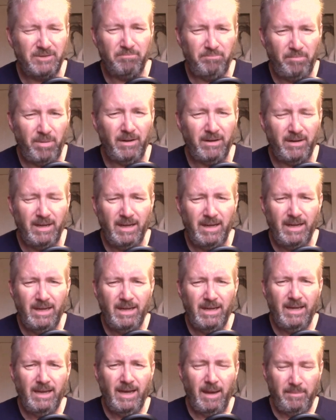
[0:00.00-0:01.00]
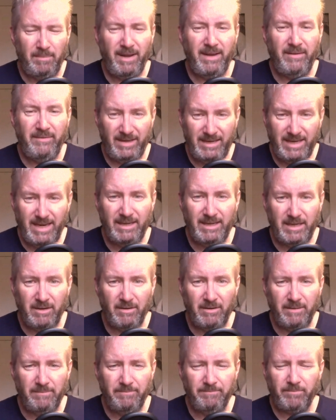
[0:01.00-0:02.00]
but I believe he did do
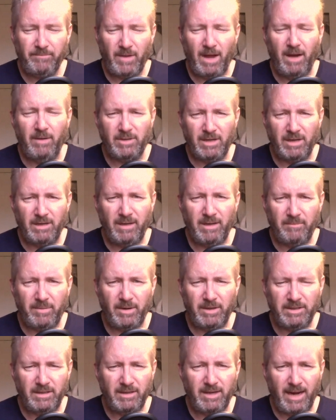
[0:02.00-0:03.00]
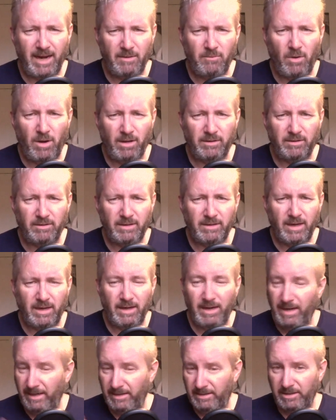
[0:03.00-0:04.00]
it. I was under the impression Glenn Wilder had done
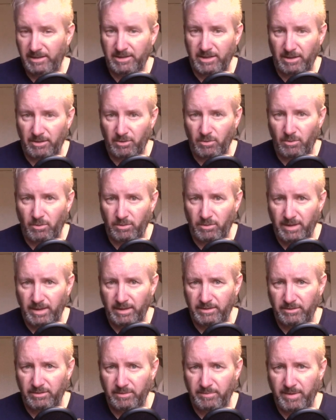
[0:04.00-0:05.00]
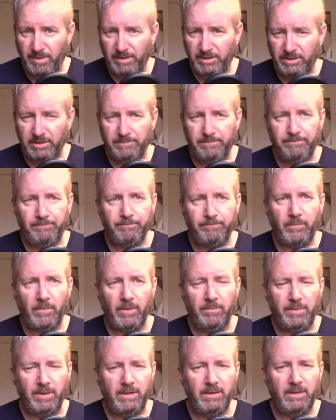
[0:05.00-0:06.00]
it. He's the stunt coordinator on the picture.
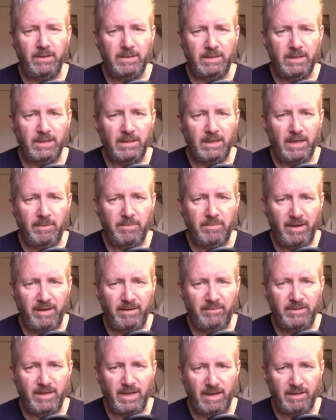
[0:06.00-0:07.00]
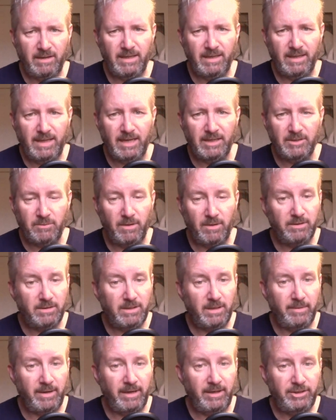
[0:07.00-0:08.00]
But uh, I believe Dar did that as well,
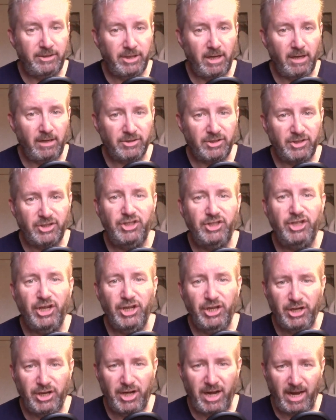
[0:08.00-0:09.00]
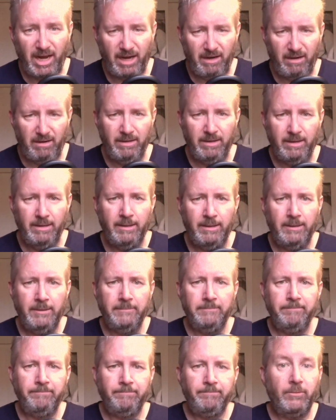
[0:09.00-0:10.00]
doubling Charles Durning.
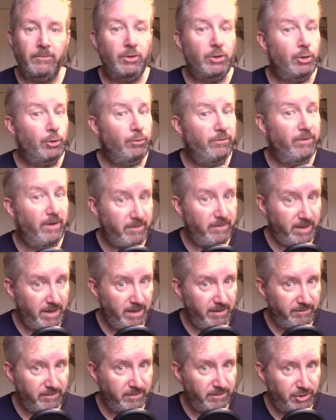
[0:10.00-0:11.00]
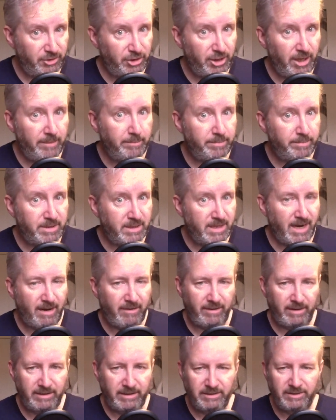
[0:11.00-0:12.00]
Two very different shaped
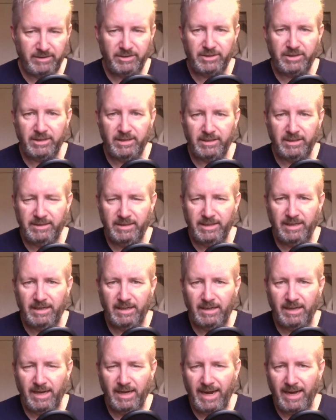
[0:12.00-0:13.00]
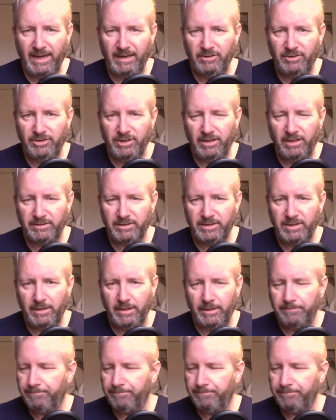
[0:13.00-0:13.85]
characters, uh, Dar and Charles Durning.